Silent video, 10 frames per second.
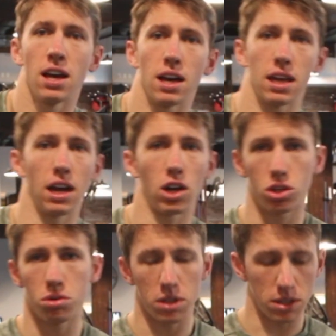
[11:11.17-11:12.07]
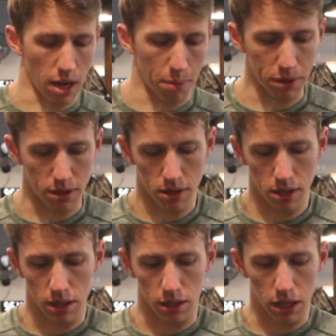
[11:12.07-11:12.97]
Again, I'll cue these up in
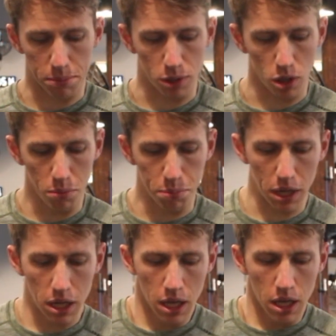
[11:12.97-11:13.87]
the link below. But